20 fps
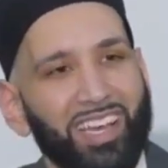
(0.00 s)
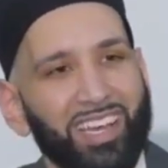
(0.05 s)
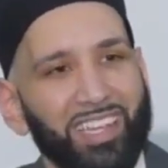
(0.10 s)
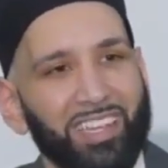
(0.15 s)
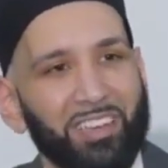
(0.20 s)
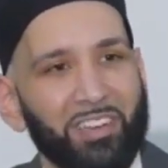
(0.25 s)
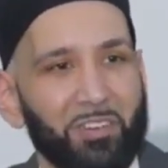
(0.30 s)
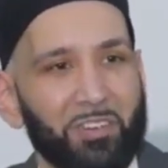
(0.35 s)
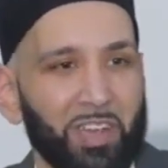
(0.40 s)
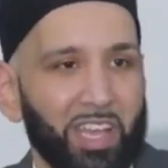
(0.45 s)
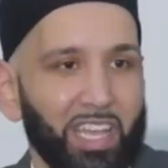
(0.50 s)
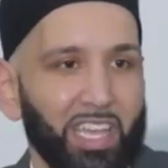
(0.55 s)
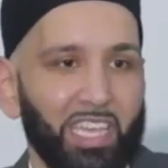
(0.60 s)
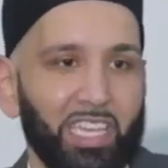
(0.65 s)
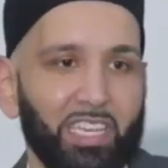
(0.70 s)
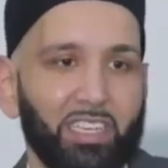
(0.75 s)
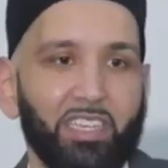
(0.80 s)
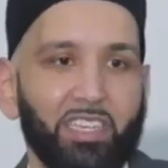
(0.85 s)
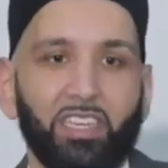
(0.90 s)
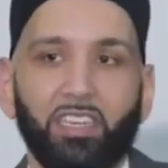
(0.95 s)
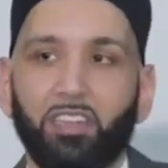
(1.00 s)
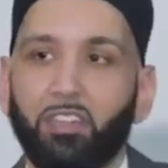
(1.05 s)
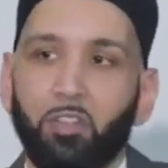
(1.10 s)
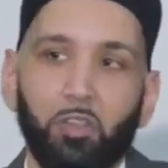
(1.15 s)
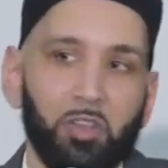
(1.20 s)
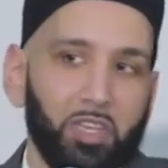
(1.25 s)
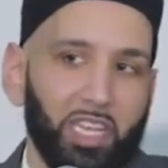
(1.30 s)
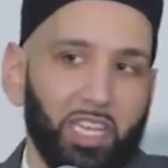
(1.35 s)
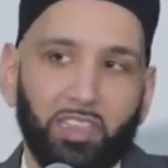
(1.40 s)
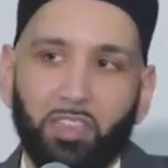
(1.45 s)
you know, he didn't
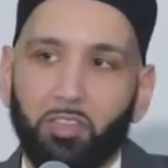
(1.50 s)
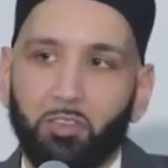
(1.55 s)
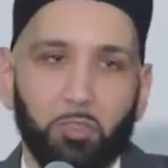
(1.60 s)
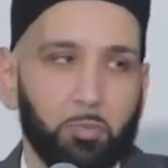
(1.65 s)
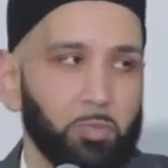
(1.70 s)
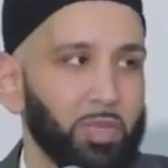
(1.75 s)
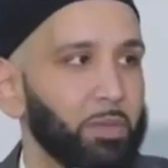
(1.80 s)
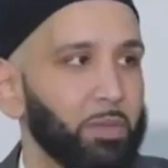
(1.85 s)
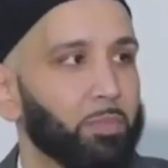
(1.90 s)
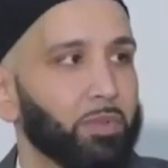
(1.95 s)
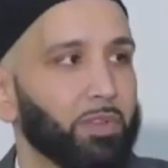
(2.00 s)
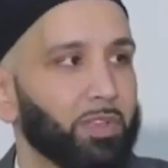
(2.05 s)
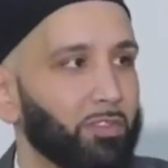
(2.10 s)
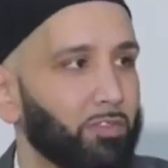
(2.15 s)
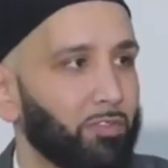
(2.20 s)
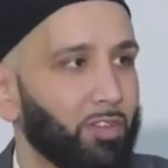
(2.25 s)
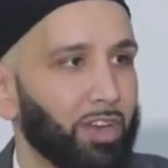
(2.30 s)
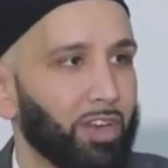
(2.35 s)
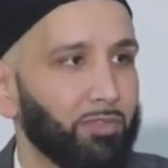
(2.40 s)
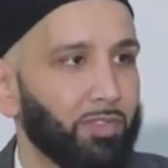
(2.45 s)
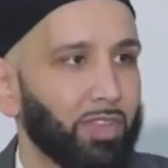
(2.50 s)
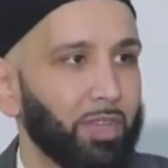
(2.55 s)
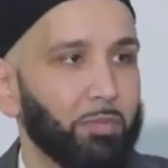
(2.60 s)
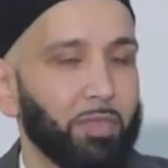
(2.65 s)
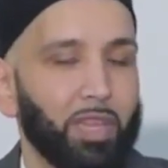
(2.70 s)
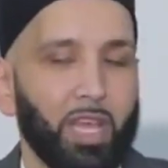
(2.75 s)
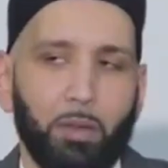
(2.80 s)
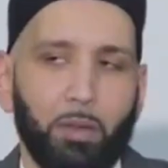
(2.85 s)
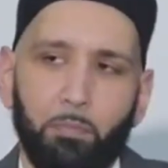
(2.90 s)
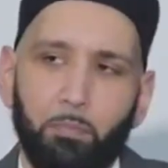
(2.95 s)
look at those people in front of
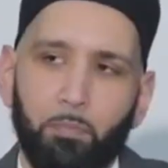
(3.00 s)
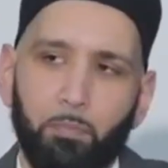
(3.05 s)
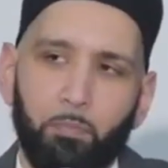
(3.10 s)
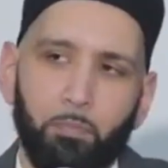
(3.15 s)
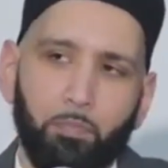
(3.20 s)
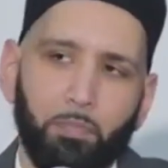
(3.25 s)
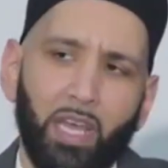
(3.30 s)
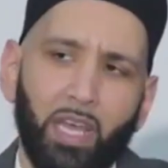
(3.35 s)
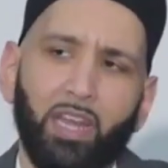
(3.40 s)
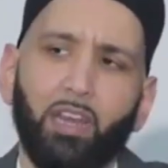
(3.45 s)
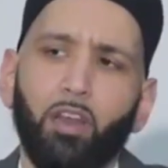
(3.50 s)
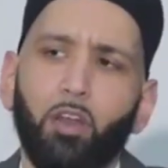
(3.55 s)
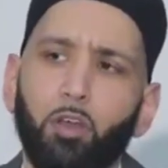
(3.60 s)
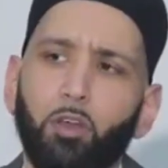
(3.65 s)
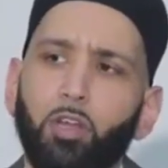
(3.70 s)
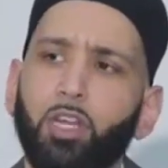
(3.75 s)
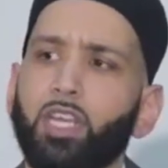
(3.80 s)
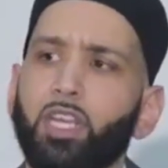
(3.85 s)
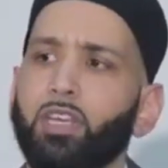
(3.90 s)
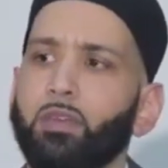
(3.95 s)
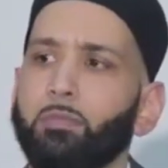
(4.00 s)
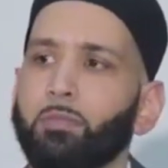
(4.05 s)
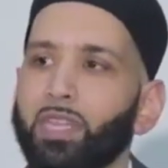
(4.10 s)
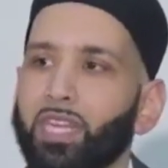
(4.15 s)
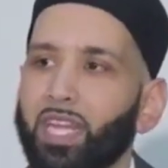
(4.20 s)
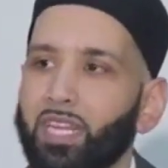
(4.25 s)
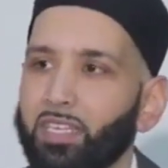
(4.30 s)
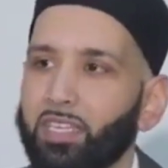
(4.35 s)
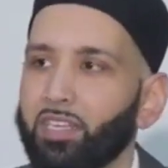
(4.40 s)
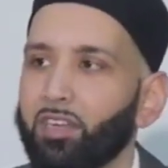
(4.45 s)
him that hurt him
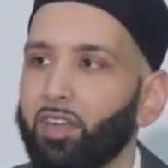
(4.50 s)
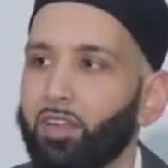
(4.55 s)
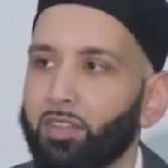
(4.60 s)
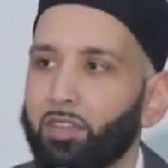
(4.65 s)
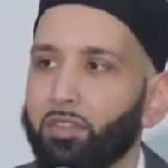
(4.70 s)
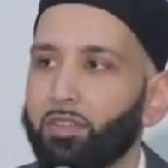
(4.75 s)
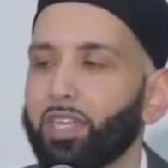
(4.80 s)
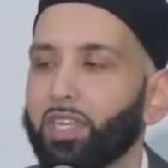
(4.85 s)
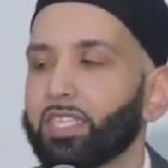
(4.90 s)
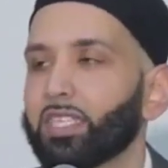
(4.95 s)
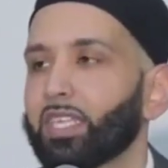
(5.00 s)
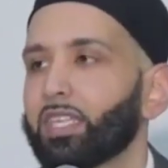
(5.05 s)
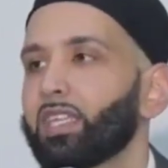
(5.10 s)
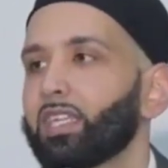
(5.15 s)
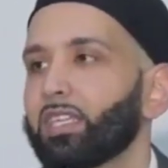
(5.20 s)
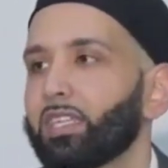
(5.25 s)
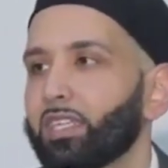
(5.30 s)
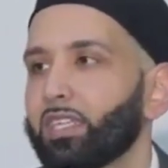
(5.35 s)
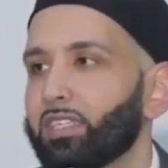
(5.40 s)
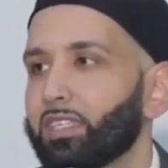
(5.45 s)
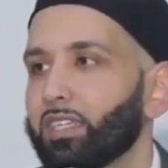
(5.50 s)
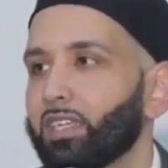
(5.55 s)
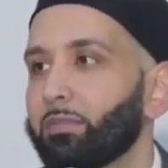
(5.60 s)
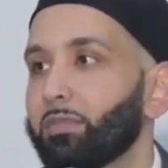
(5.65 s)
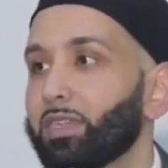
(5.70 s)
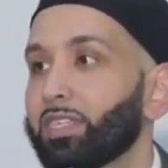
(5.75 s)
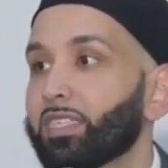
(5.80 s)
and that did all the things that they did to him.